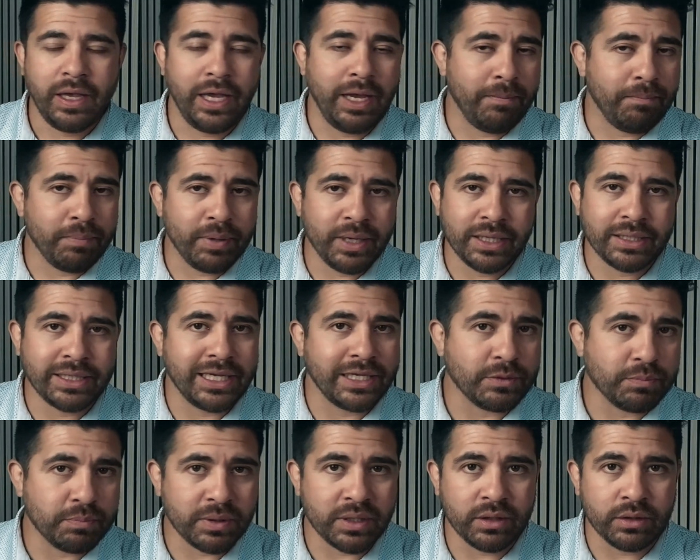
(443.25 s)
and picked
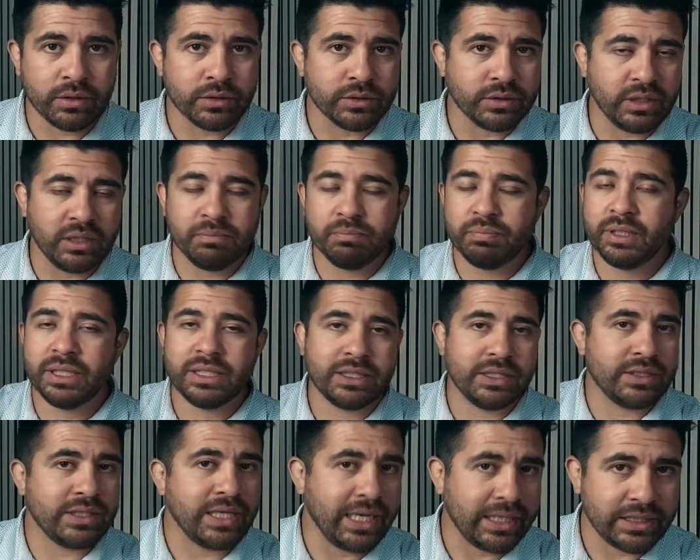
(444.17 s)
his pillars and
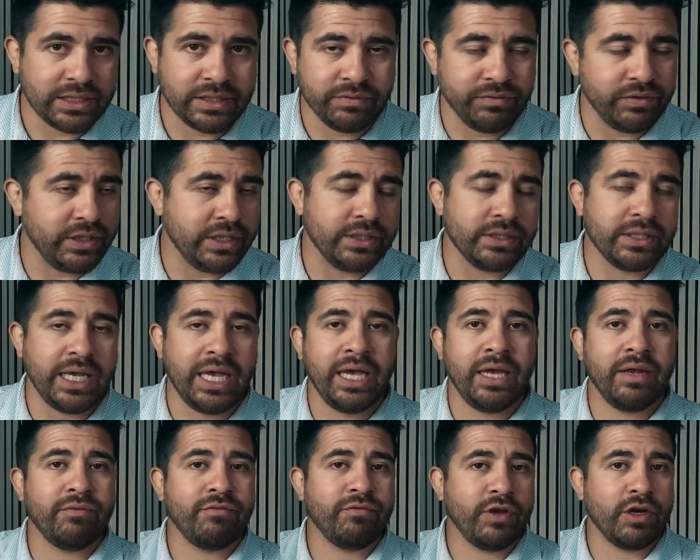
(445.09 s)
picked his activities
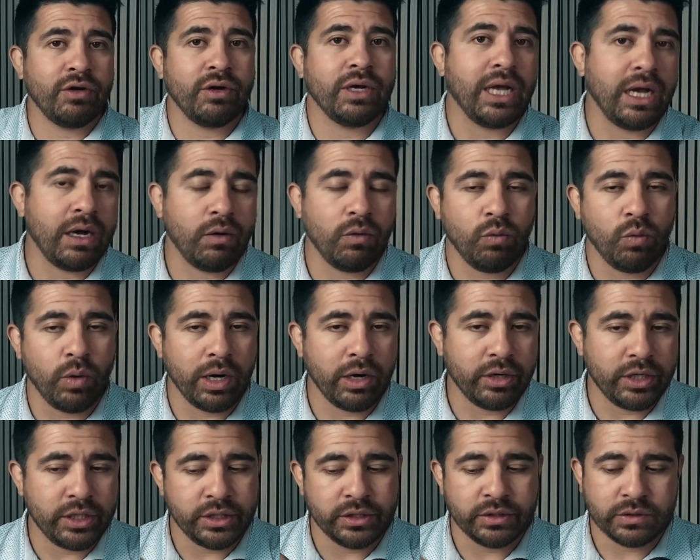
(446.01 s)
and figured out
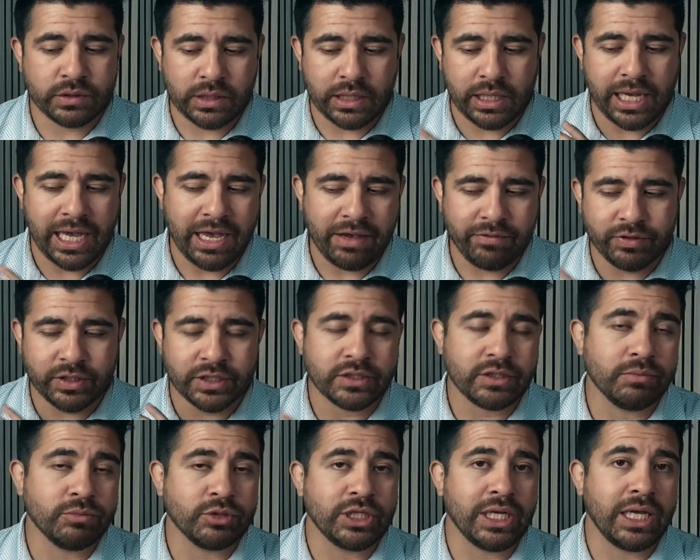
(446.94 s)
where he's having
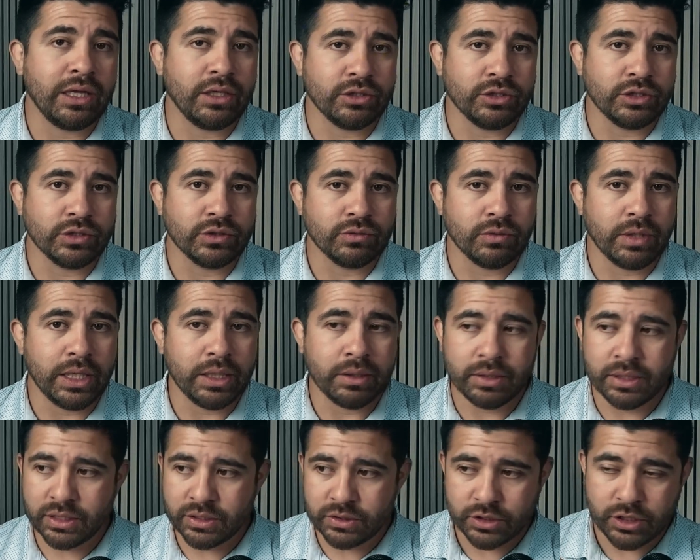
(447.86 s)
some challenges,
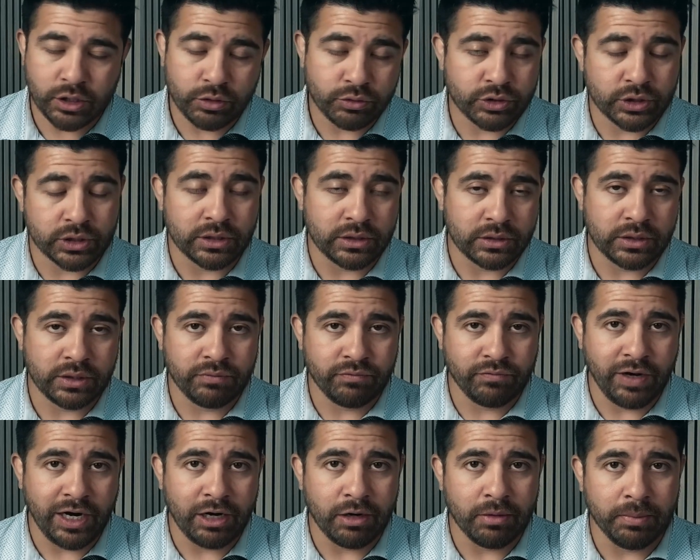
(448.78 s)
right, in this coaching
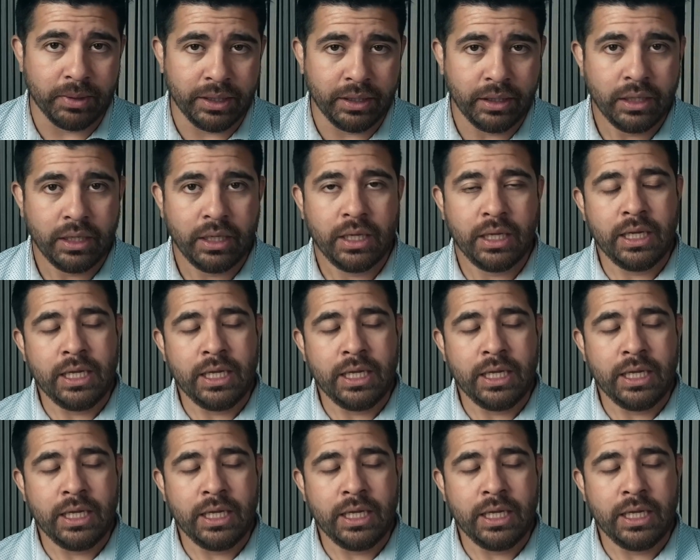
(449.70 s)
environment.